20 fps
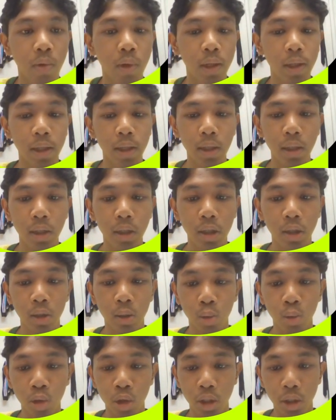Well, in
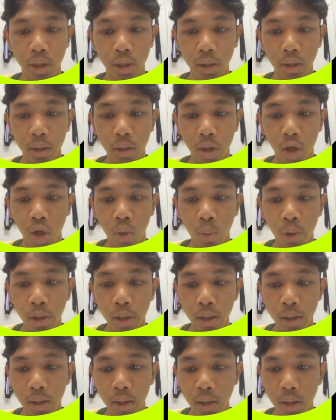conclusion,
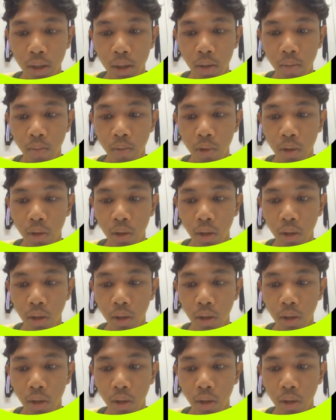operating system